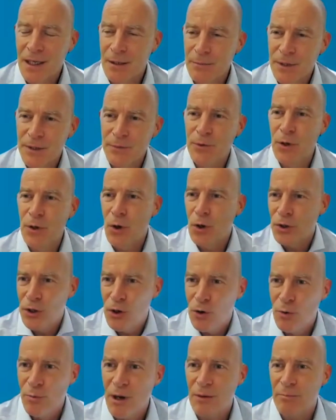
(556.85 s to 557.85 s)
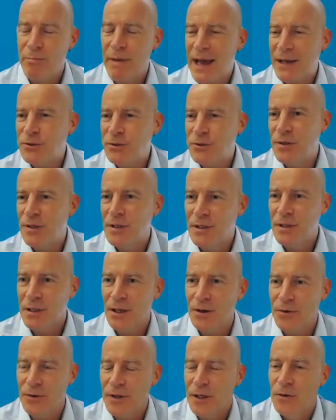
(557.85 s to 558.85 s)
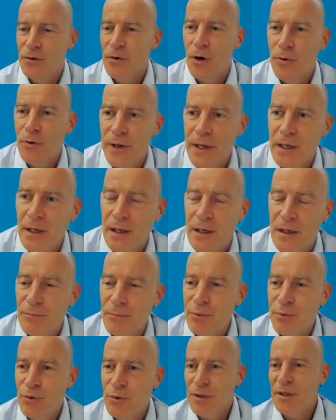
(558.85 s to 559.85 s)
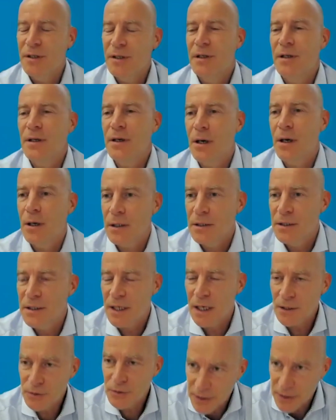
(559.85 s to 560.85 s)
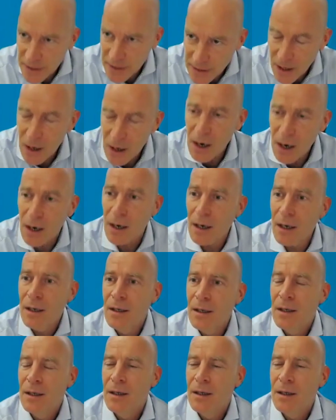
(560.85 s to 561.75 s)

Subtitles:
I mean, we all know about batteries and how they're growing and important they are, etc., and they are,